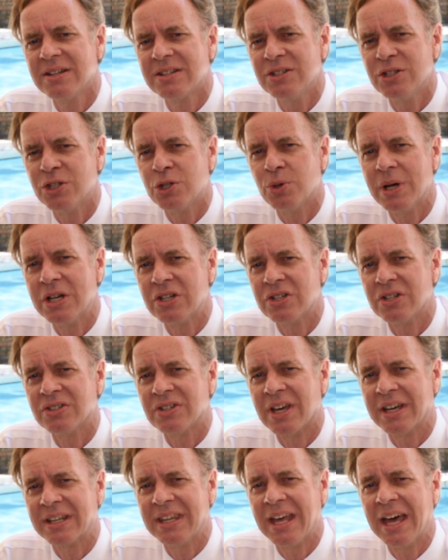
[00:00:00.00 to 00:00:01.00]

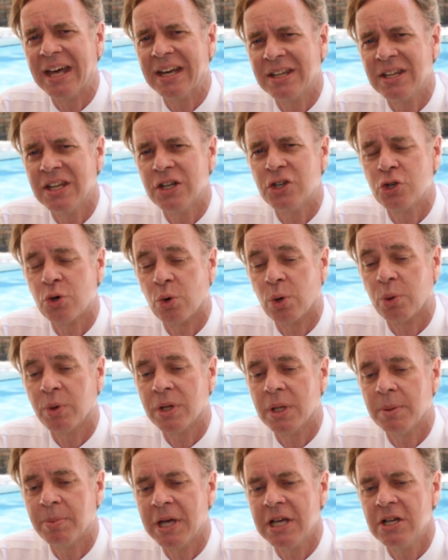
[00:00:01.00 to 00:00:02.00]
situations like that and get short
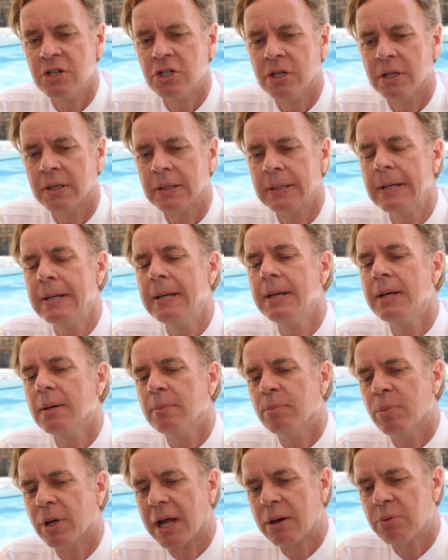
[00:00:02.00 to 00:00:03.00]
with the patient.
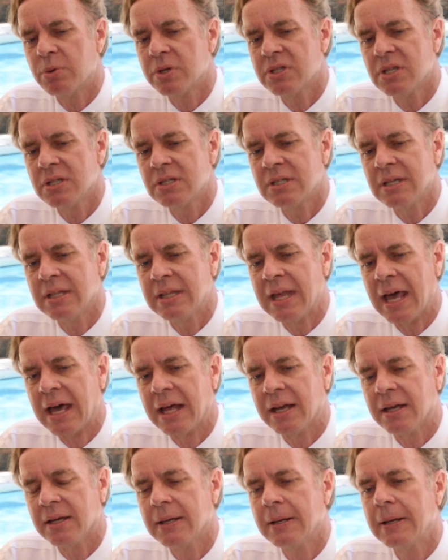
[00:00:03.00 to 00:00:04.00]
But I resisted
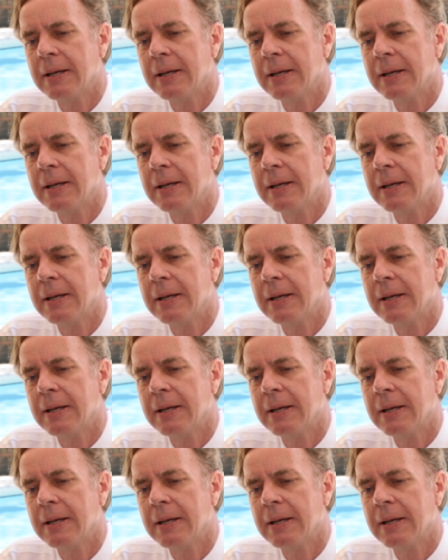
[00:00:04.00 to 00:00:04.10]
that,